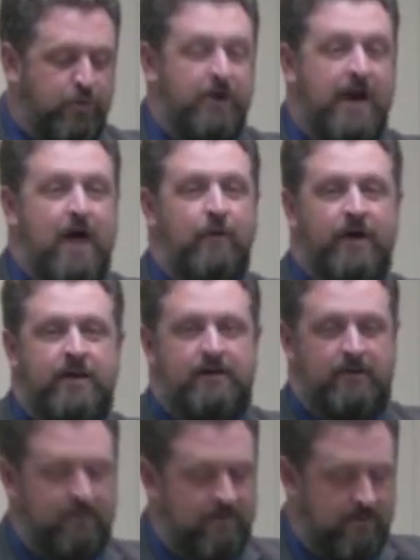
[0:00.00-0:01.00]
were now
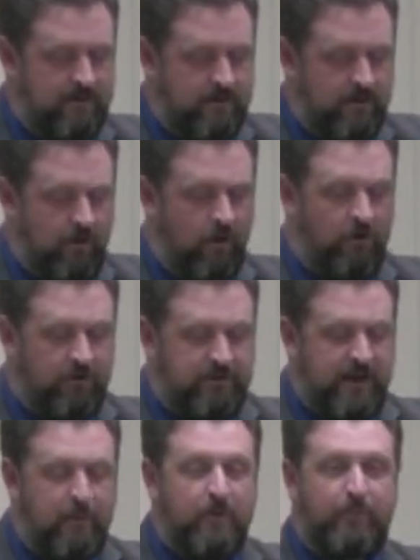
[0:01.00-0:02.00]
written. Oh, that
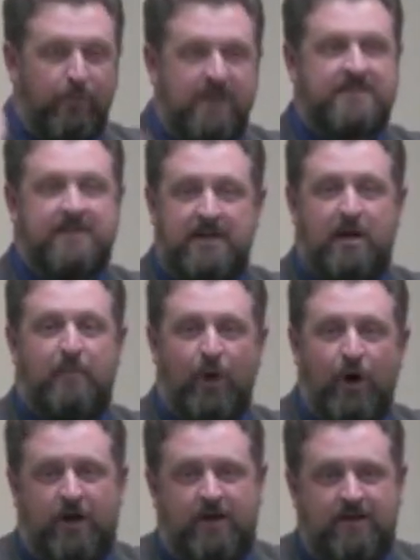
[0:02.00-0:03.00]
they were printed in a
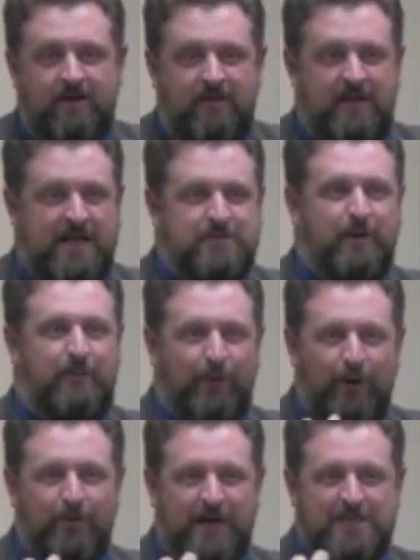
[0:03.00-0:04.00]
book." I mean, that's what,
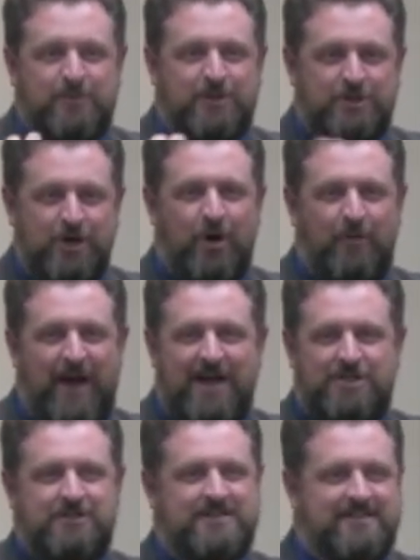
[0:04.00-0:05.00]
pro, that's what Job
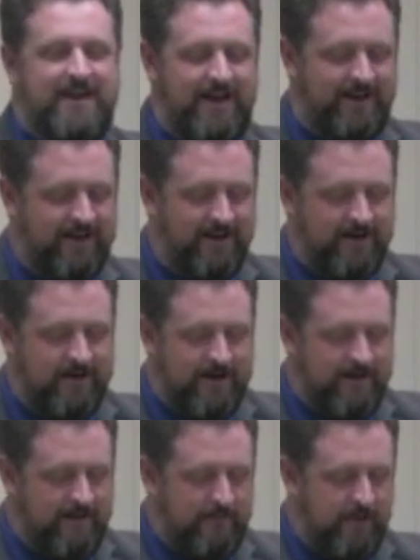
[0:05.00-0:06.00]
actually said.
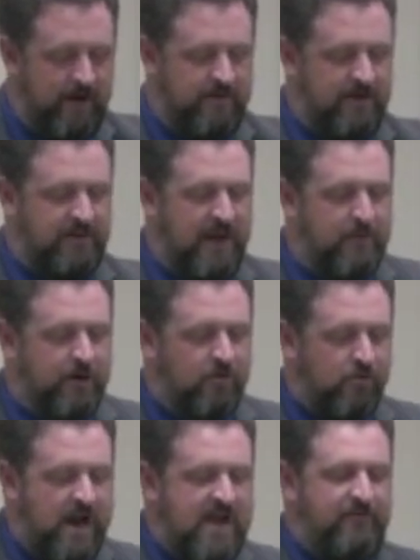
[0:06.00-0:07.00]
Uh, that they were
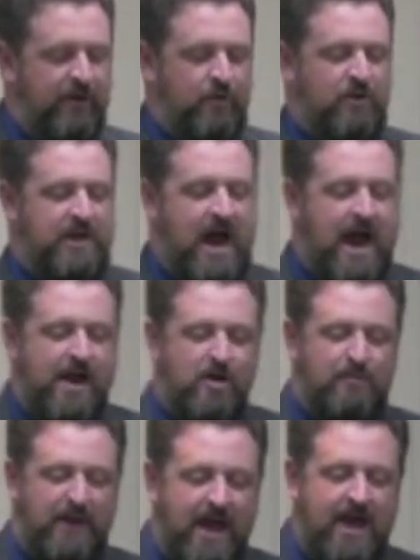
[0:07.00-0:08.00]
graven with
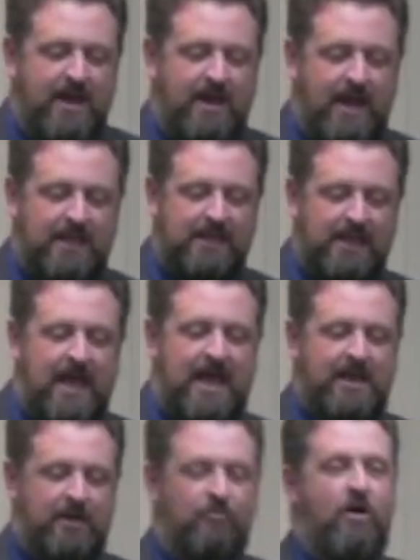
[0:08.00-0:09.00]
iron pen and
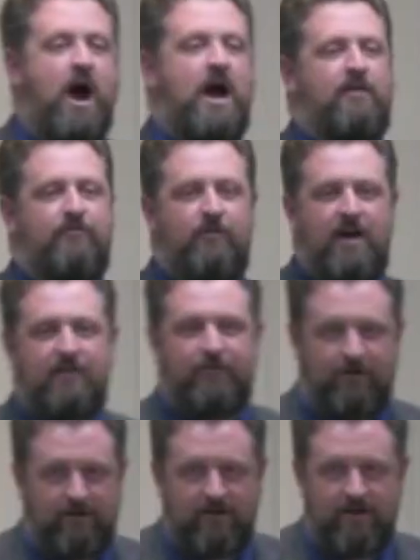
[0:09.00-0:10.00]
lead and rock
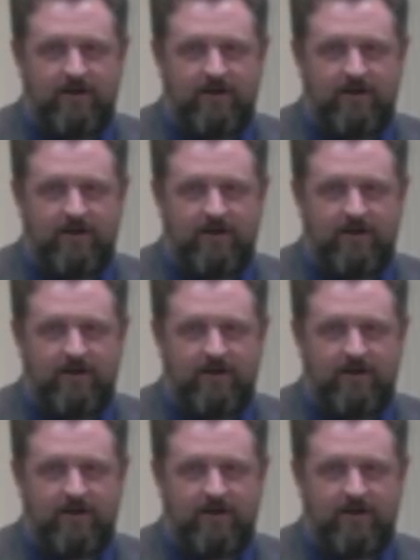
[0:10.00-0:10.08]
forever.